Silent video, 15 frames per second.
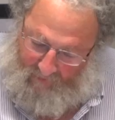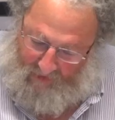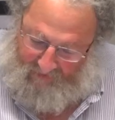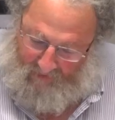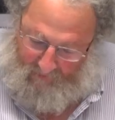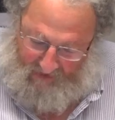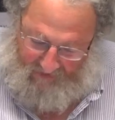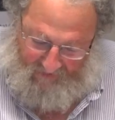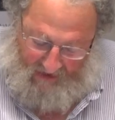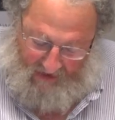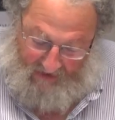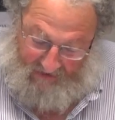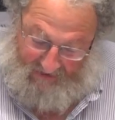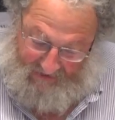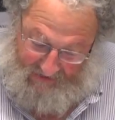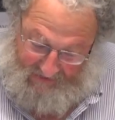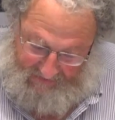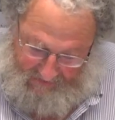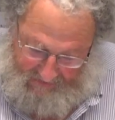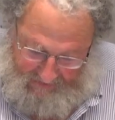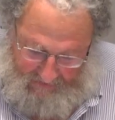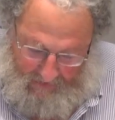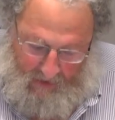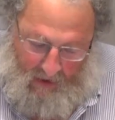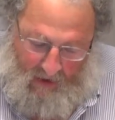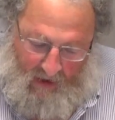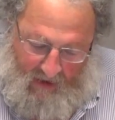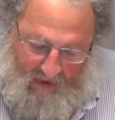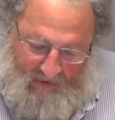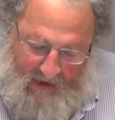about the Messianic Jesus.
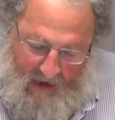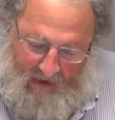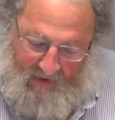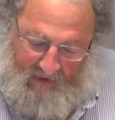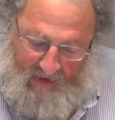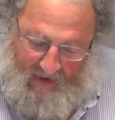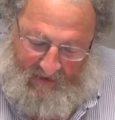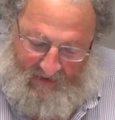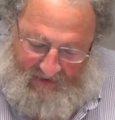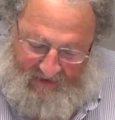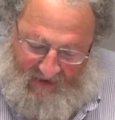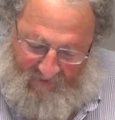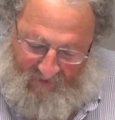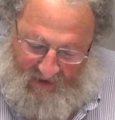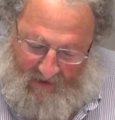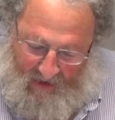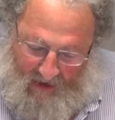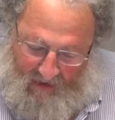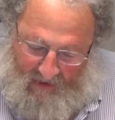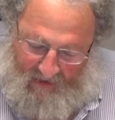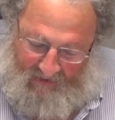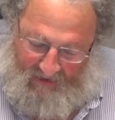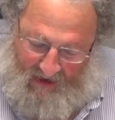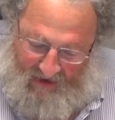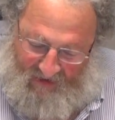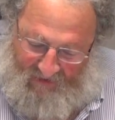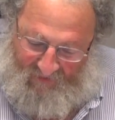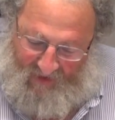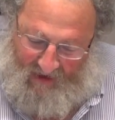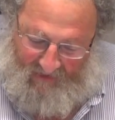He died in 1979 at the
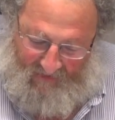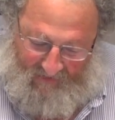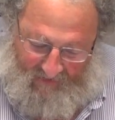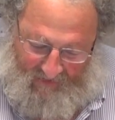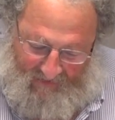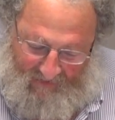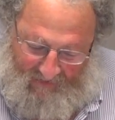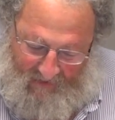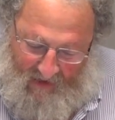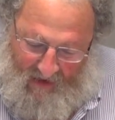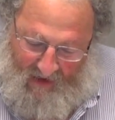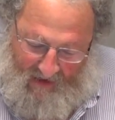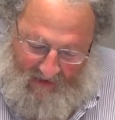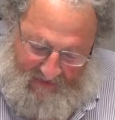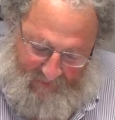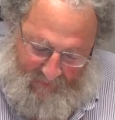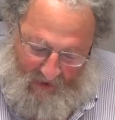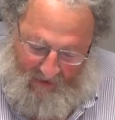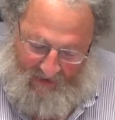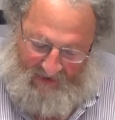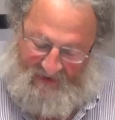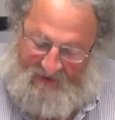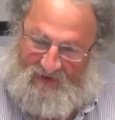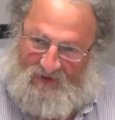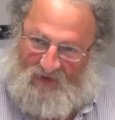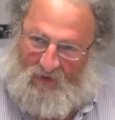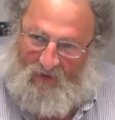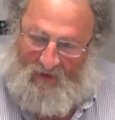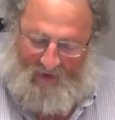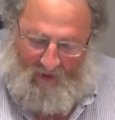age of 96 and is buried as a
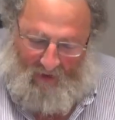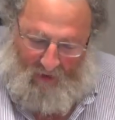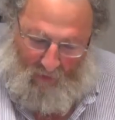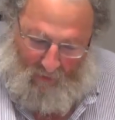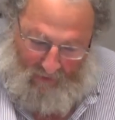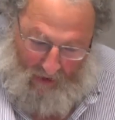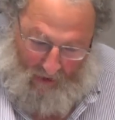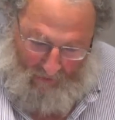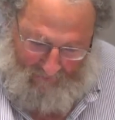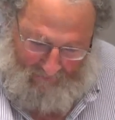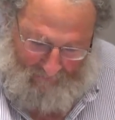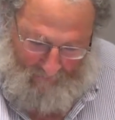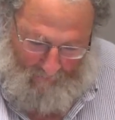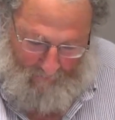Jew in Chulon.